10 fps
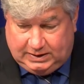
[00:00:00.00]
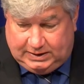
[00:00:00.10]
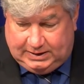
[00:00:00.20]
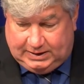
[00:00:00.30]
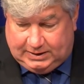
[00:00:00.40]

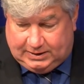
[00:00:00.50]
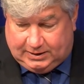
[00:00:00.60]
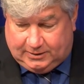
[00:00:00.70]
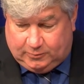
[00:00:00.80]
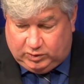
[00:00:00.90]
and
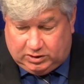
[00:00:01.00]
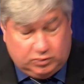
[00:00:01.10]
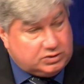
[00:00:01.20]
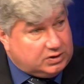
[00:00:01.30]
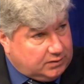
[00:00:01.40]
uh, we're
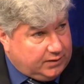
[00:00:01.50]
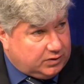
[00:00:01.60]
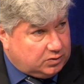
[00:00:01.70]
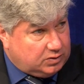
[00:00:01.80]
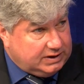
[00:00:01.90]
losing
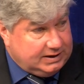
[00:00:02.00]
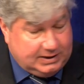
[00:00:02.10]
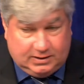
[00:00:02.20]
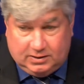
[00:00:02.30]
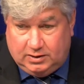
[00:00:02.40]
revenue.
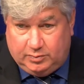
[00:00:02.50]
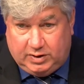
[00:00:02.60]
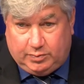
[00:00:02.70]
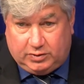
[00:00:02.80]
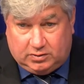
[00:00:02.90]
And
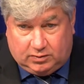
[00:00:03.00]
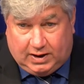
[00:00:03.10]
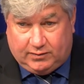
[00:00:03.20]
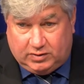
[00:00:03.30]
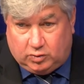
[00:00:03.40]
people are
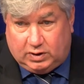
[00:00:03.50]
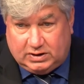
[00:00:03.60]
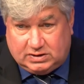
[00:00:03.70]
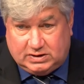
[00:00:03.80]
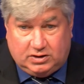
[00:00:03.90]
driving to
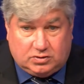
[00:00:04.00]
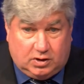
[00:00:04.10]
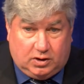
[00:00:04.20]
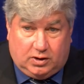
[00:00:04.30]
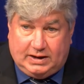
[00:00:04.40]
other states,
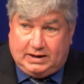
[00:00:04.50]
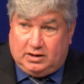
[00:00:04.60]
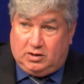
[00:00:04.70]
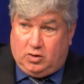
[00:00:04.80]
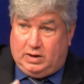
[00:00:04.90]
or, or they
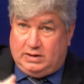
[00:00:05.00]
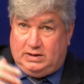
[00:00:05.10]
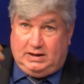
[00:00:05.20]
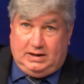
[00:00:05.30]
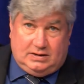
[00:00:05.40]
can go on the
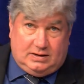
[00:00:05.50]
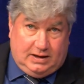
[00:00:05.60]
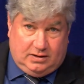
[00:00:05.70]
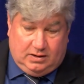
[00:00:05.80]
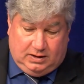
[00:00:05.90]

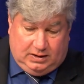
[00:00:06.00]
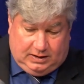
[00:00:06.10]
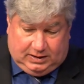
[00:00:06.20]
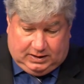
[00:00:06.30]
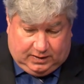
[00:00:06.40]
internet
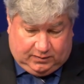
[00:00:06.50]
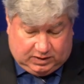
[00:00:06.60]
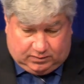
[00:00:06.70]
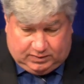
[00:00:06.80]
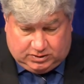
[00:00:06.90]
and have
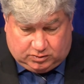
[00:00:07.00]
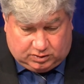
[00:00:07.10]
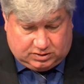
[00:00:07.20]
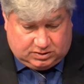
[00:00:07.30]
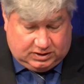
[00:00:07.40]
other
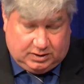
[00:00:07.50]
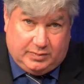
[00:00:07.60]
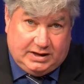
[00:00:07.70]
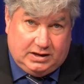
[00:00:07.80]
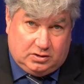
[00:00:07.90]
resources. And the
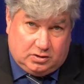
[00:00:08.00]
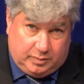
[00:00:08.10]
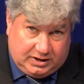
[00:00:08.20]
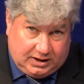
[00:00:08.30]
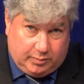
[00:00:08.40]
money could
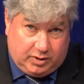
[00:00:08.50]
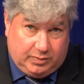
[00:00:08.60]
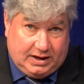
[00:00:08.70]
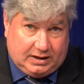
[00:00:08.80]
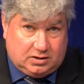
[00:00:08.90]
be coming
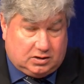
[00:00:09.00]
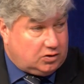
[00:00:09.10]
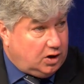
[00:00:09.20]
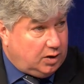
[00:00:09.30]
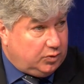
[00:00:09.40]
back to the
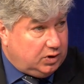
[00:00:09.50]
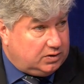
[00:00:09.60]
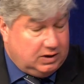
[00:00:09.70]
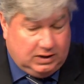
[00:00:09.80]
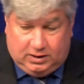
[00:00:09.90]

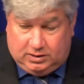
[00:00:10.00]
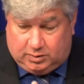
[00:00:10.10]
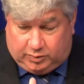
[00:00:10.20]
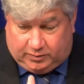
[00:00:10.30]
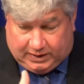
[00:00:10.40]
Commonwealth
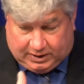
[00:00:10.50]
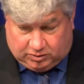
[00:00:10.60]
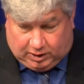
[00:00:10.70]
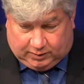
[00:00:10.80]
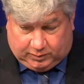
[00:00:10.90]
to provide
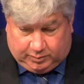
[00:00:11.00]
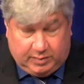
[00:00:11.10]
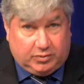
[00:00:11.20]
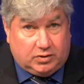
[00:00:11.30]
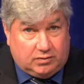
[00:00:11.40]
jobs for
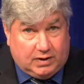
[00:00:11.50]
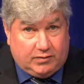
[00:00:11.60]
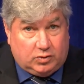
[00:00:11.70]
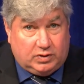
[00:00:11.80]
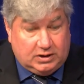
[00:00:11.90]
people and
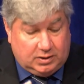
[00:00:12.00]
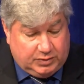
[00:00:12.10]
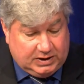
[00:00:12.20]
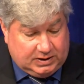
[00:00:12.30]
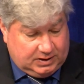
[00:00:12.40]
revenue. And the
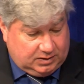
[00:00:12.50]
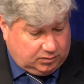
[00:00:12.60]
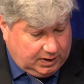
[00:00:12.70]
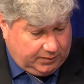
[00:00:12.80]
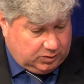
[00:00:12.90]
big thing is
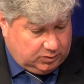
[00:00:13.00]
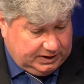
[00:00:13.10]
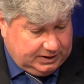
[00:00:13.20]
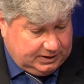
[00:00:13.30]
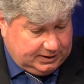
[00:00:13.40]
revenue.
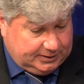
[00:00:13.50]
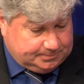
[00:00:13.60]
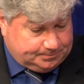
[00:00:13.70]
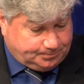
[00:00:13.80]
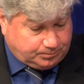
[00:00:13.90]
And um,